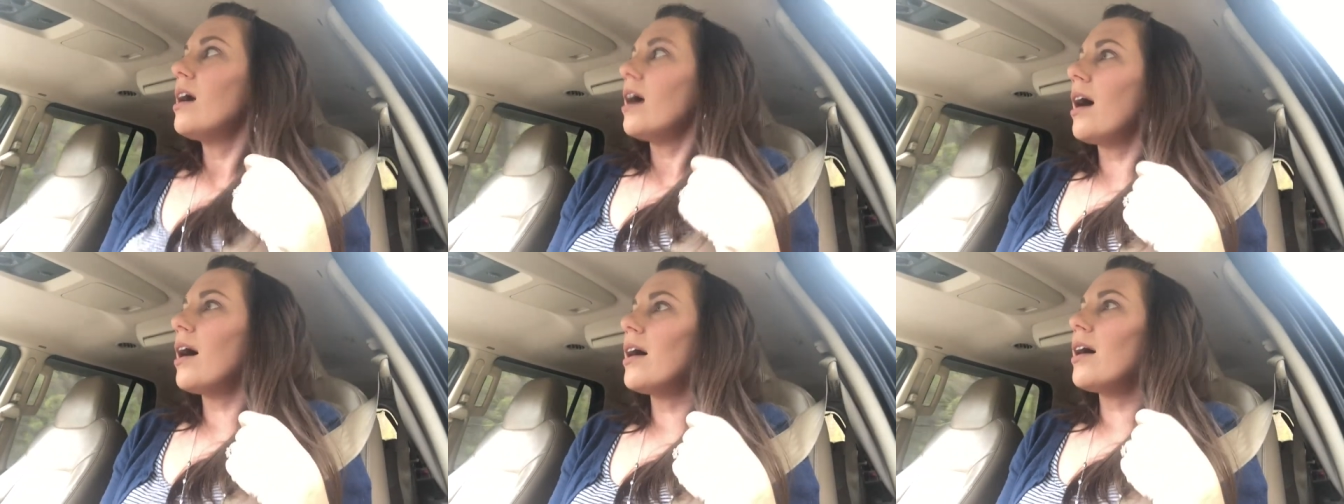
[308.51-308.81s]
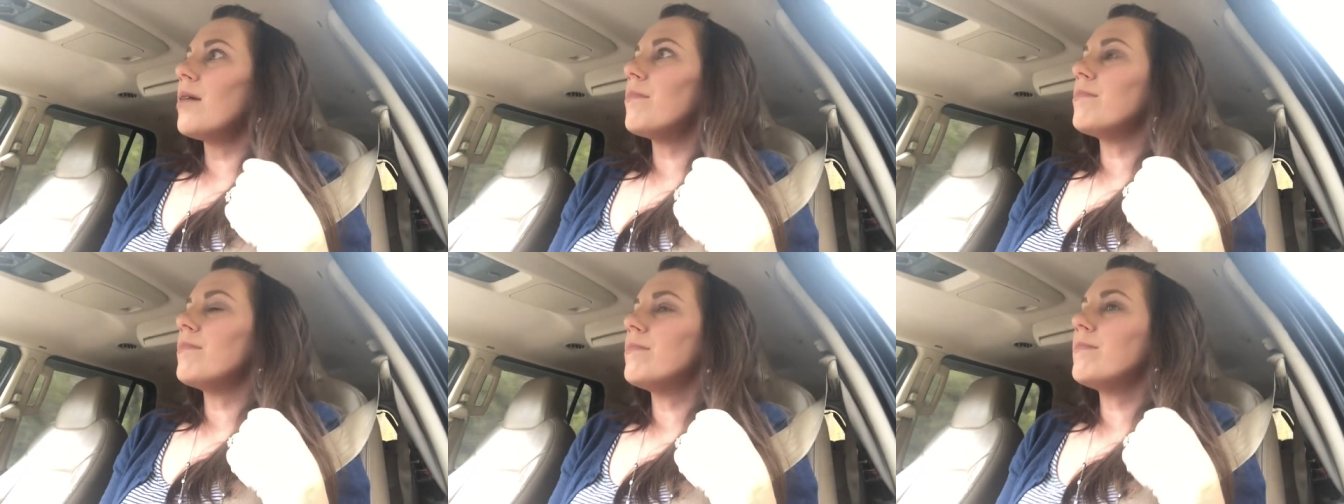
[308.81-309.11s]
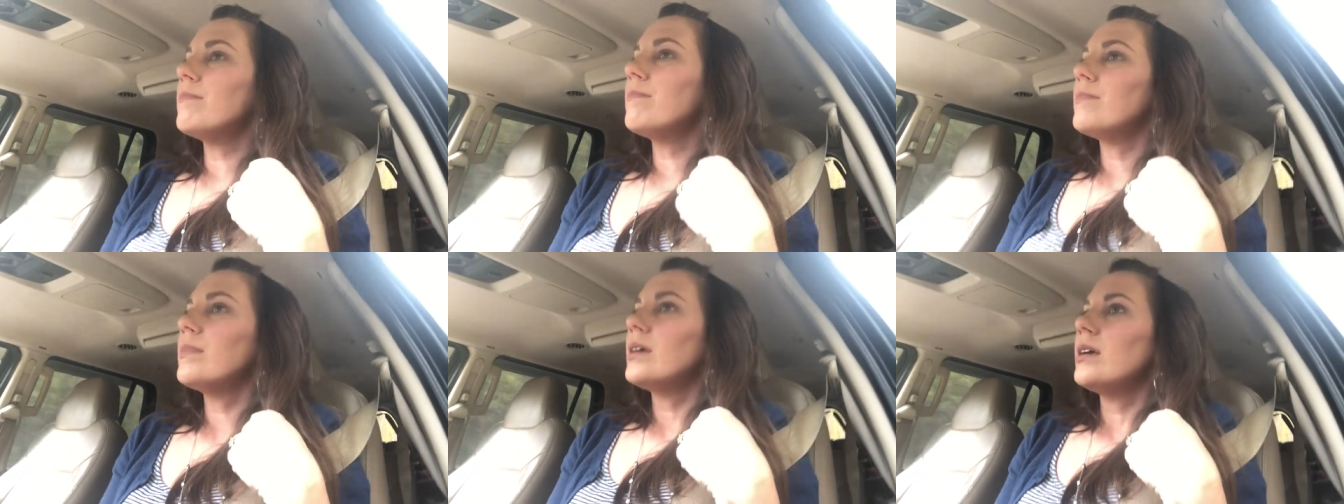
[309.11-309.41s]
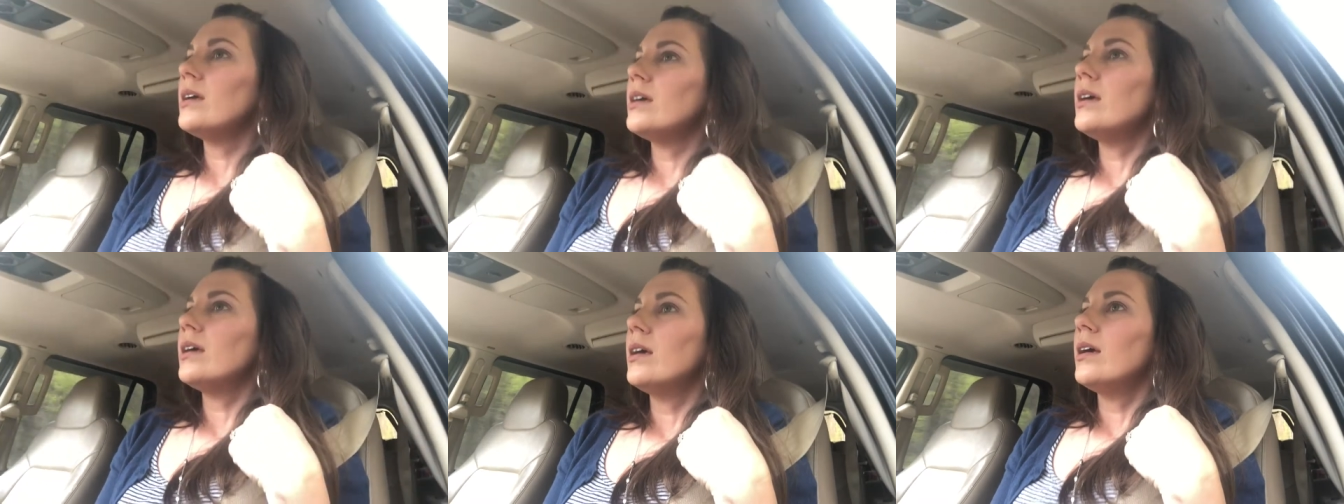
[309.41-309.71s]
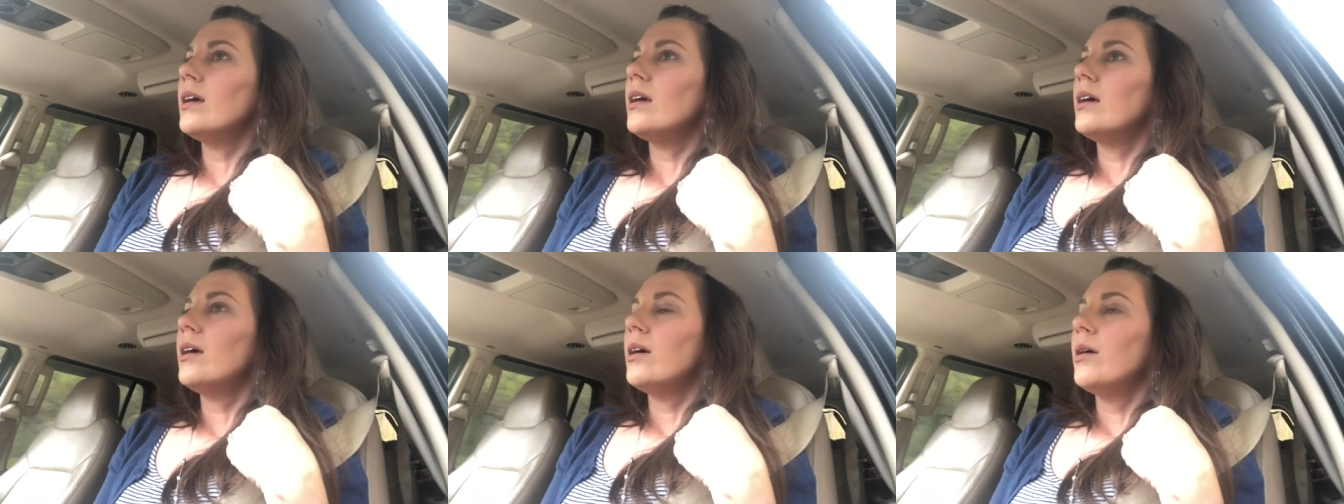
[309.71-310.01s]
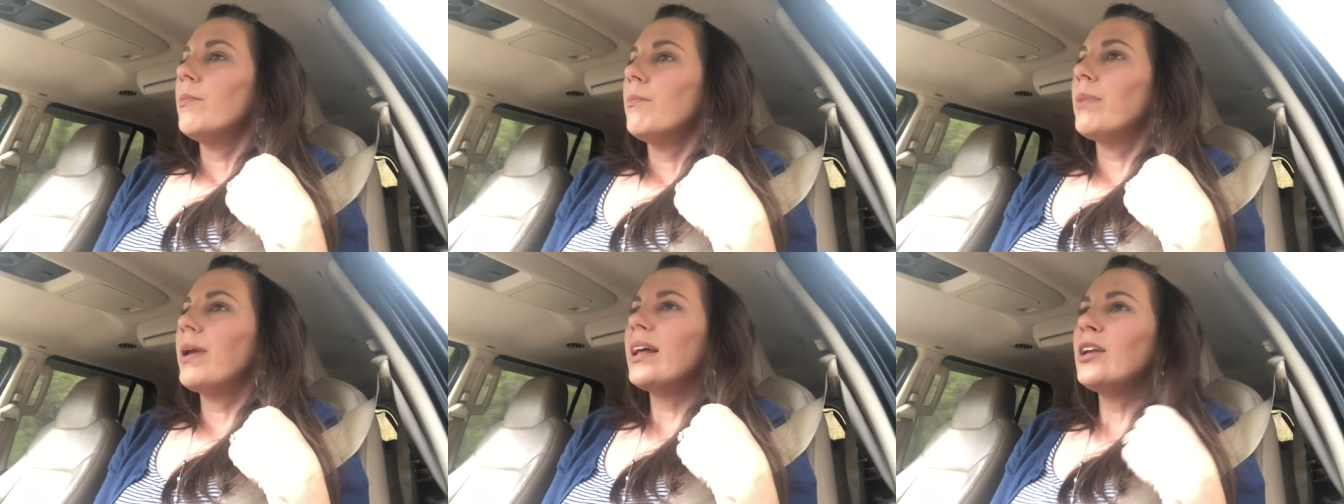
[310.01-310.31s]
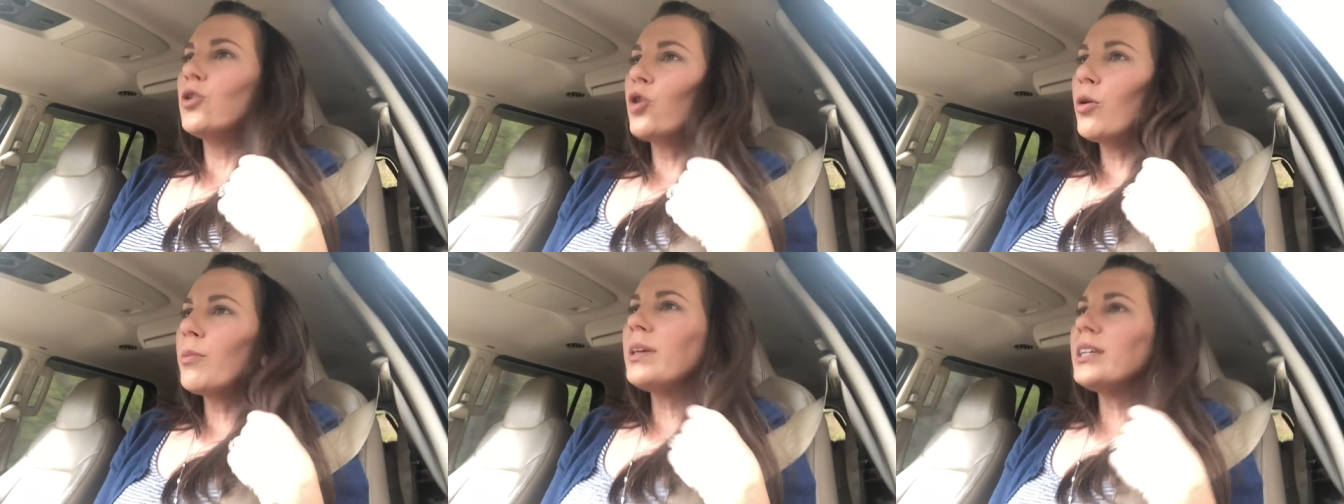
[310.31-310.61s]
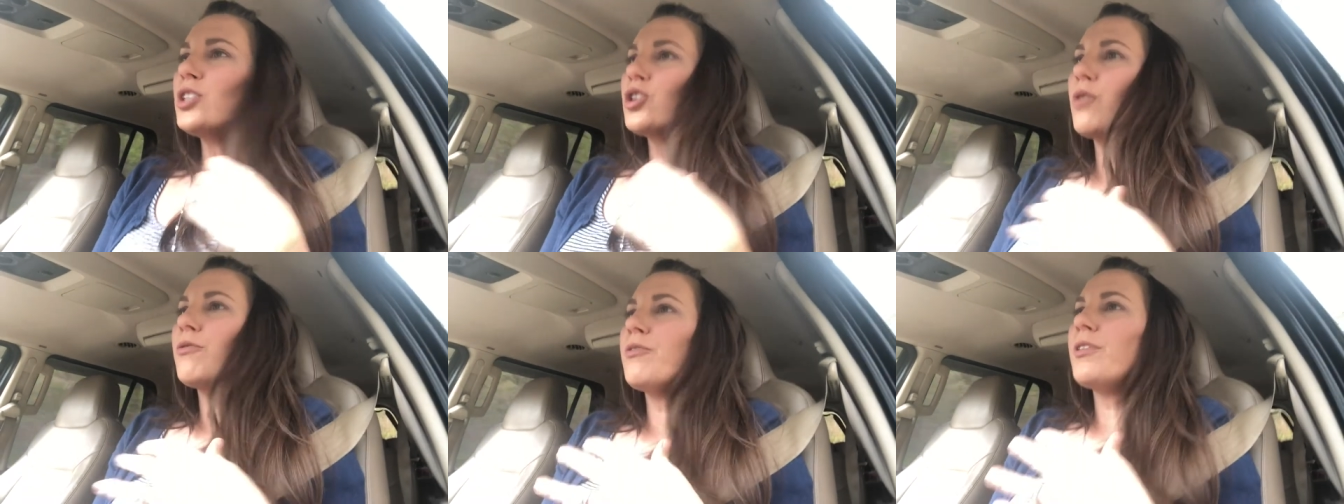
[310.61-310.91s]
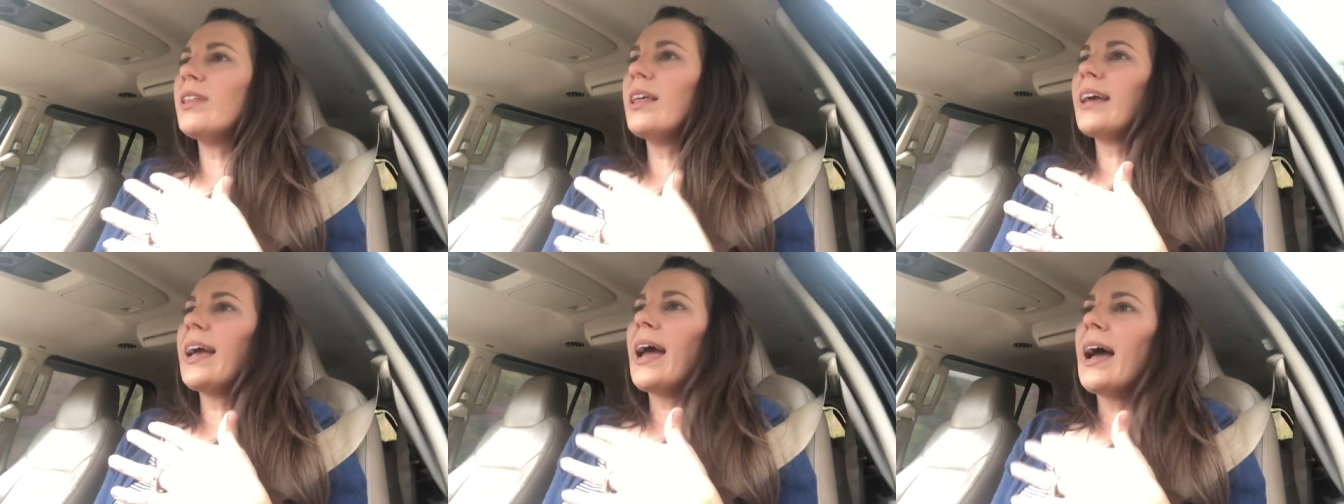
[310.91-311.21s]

Um, but I normally don't feel like I